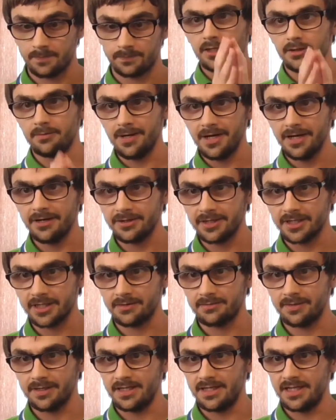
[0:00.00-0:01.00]
Now my
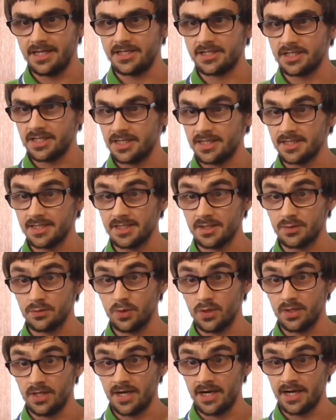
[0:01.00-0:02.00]
recommendation, and this is the
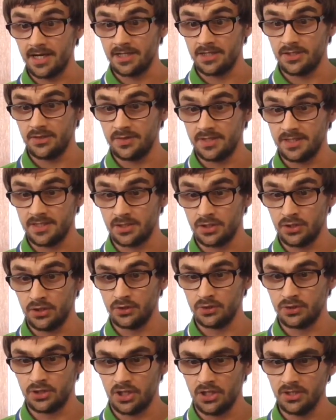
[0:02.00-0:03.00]
one that I use, is
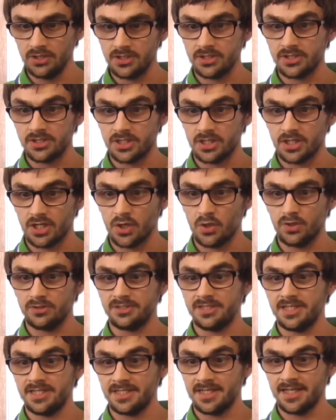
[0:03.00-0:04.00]
called Constant
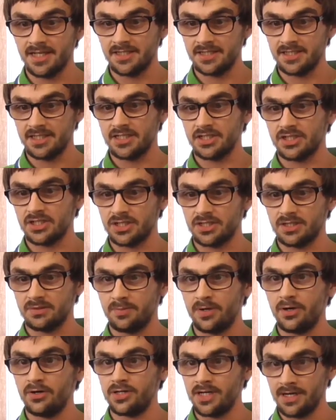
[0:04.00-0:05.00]

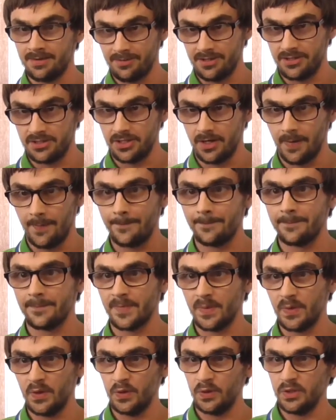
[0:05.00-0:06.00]
Quantization Parameter,
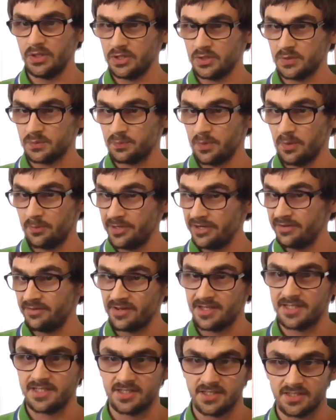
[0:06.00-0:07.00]
or it's
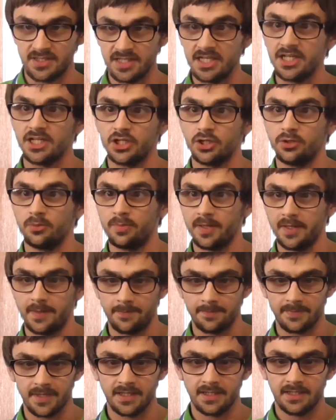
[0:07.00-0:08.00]
abbreviated as CQP.